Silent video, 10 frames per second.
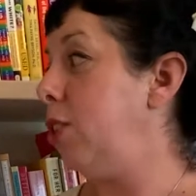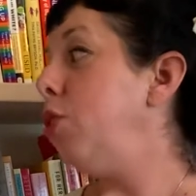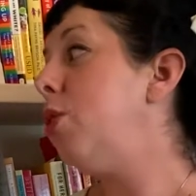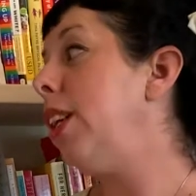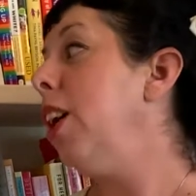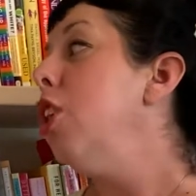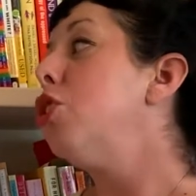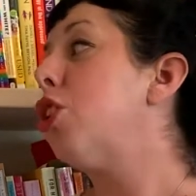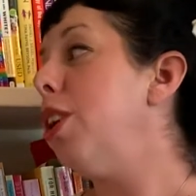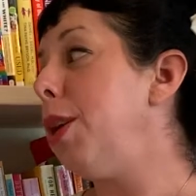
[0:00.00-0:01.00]
You see,
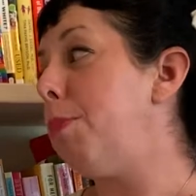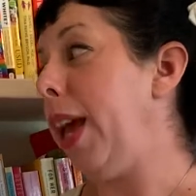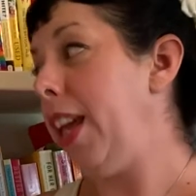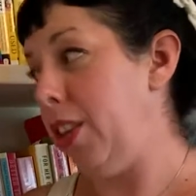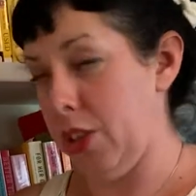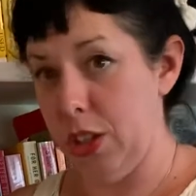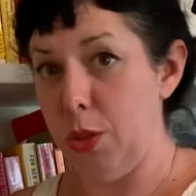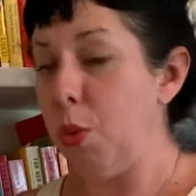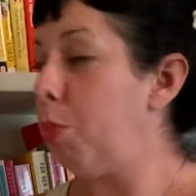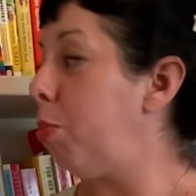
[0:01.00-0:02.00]
turning
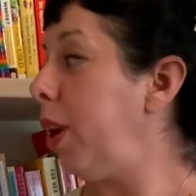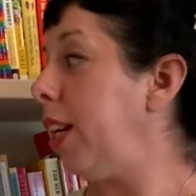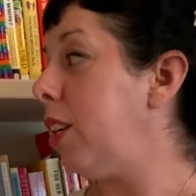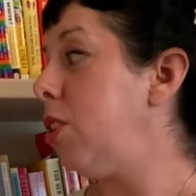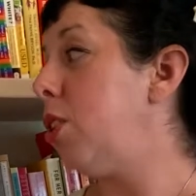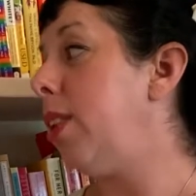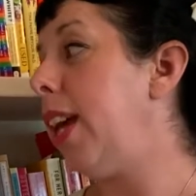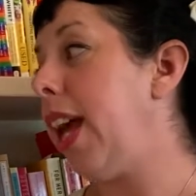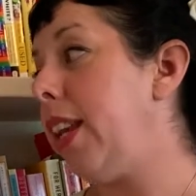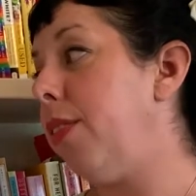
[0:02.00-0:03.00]
pages will bring us to
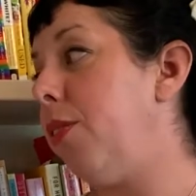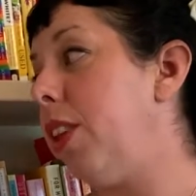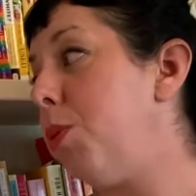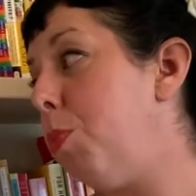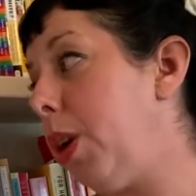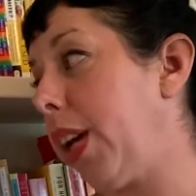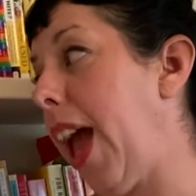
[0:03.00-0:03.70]
the end of this book,